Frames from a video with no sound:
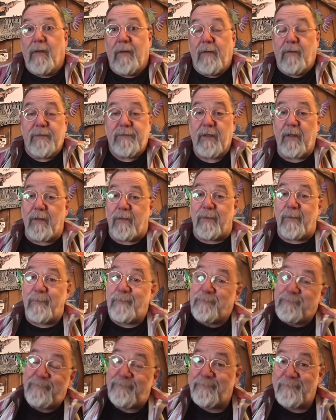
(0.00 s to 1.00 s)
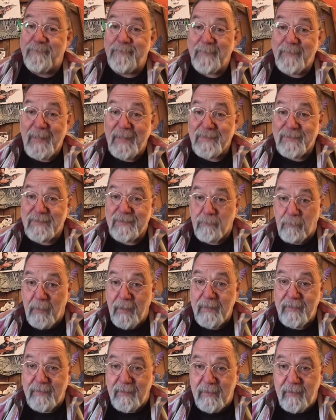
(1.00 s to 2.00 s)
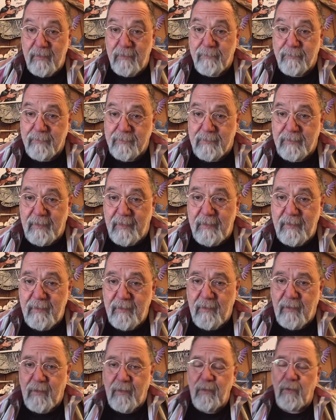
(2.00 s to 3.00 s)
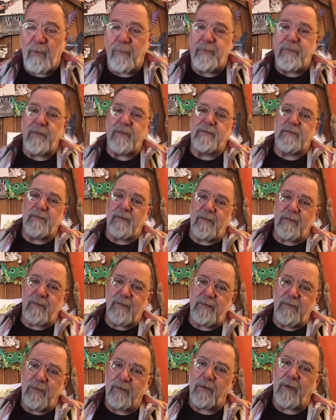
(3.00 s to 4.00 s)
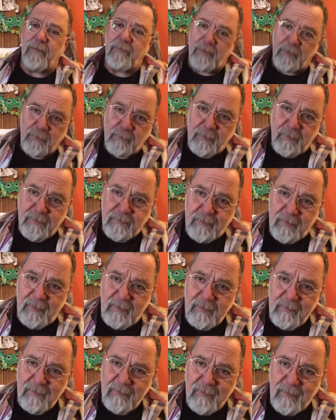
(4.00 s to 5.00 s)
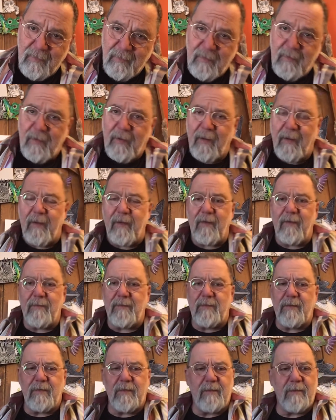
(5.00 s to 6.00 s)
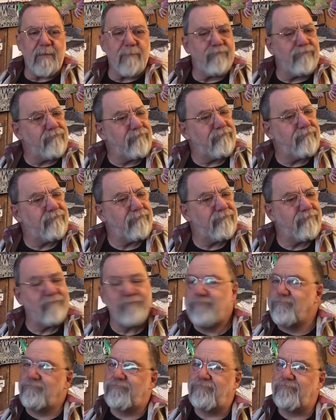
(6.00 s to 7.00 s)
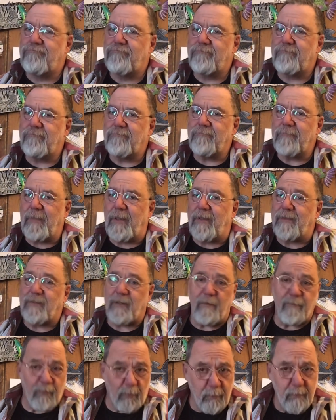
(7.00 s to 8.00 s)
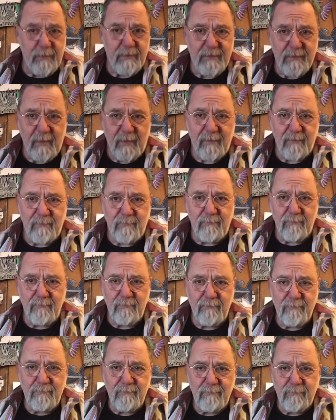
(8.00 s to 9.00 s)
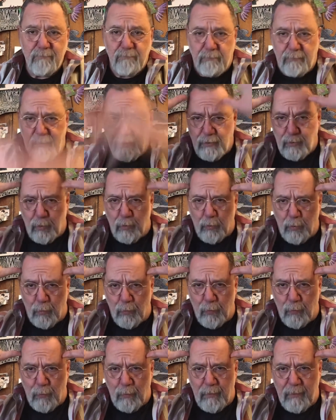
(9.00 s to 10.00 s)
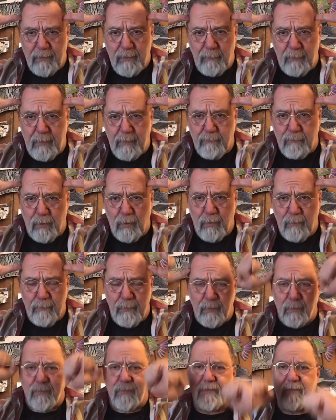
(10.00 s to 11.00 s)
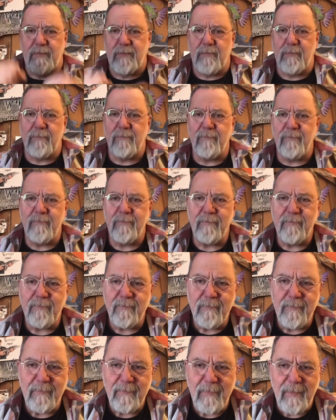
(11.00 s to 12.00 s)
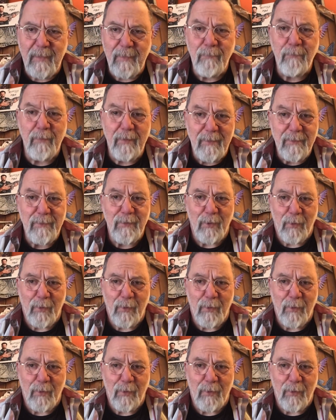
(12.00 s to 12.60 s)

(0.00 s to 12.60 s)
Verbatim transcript: So, that's my day for today. I hope that uh, you're having a great day. And, um, as I've always said, be cool, like a big bull moose, and wear your